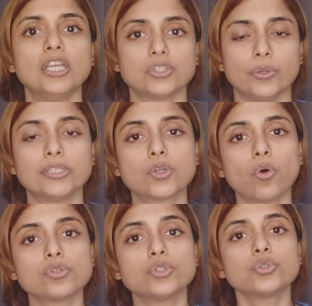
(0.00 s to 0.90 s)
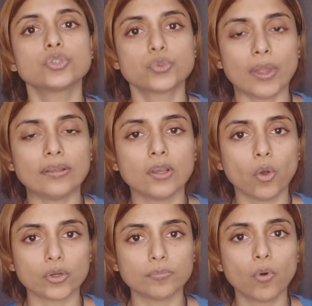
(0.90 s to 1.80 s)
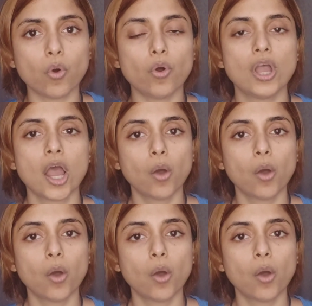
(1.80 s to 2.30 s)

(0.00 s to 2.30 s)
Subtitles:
So it's caused you to sweat a lot more.